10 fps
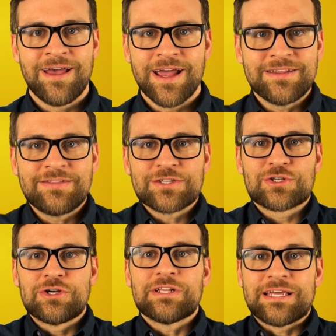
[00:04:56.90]
And then this
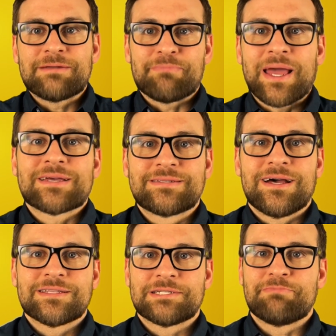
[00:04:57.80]
could get passed
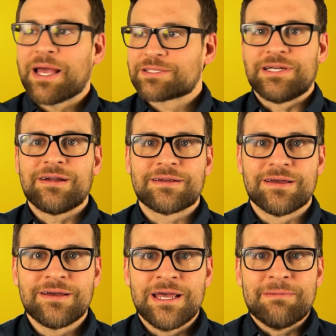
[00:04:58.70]
on to
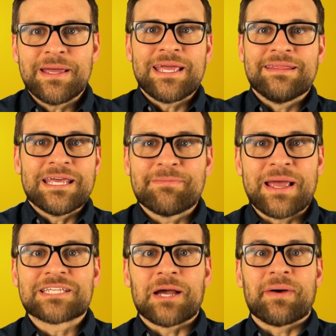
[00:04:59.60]
bacteria, making them
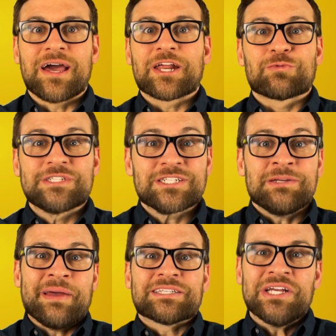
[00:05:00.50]

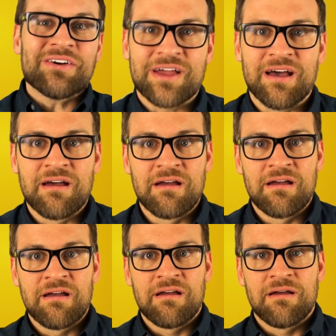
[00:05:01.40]
antibiotic-resistant bacteria.
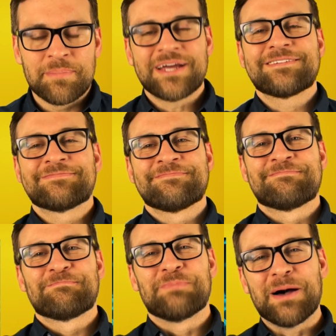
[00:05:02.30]
But
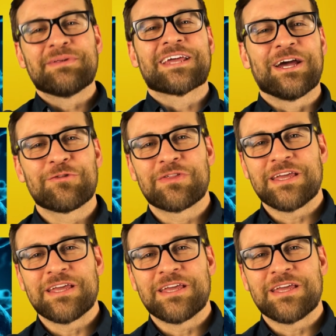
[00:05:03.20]
public health